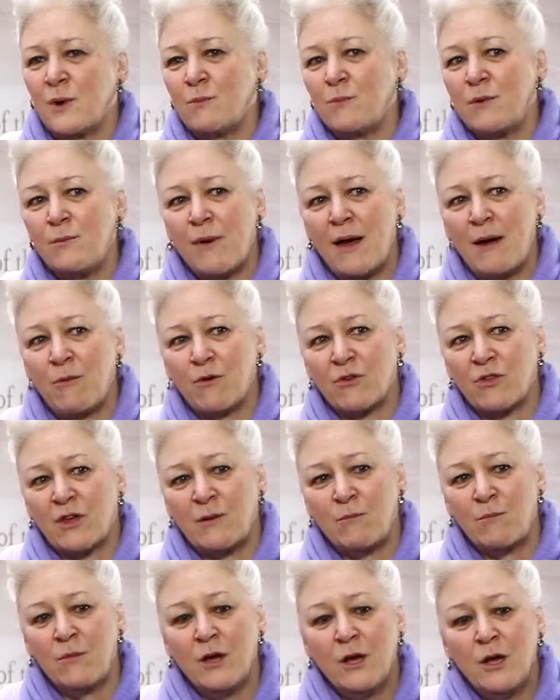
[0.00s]
When we met with
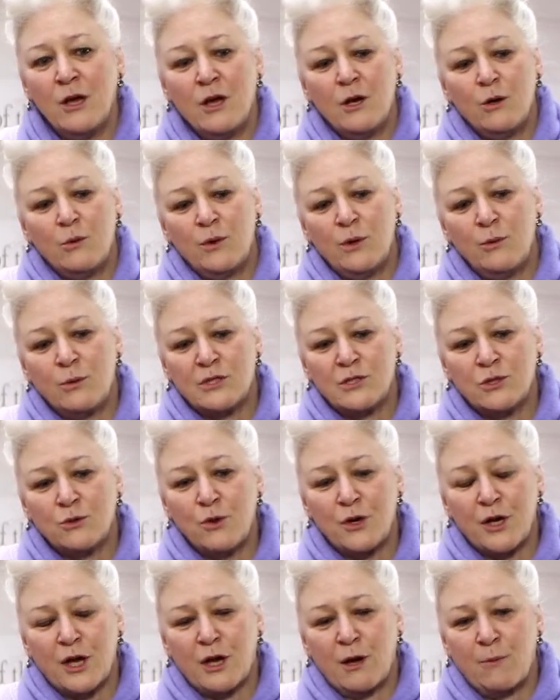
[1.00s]
him, we were
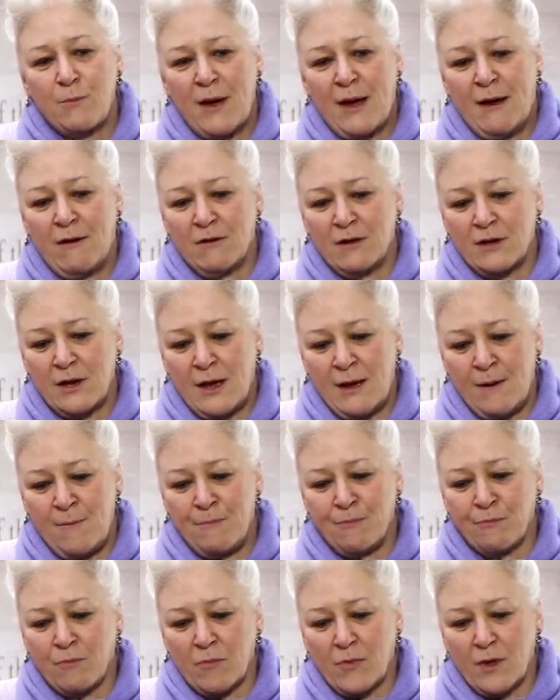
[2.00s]
talking about
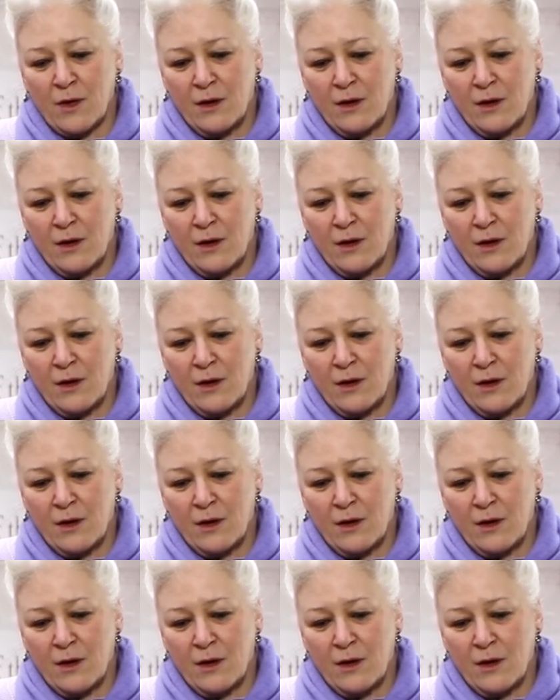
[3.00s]
um,